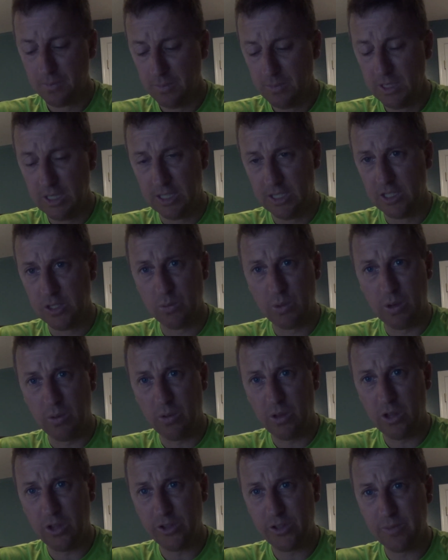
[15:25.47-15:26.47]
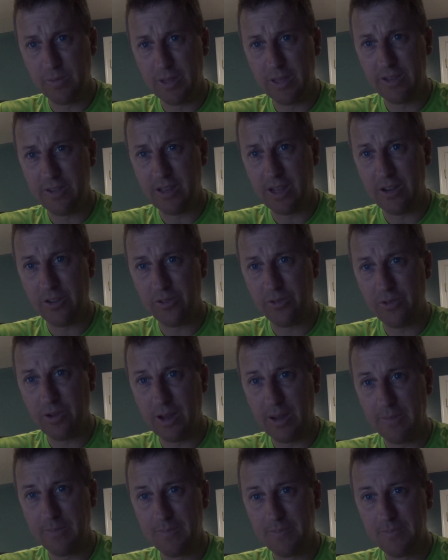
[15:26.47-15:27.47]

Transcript: is what will ultimately set us free.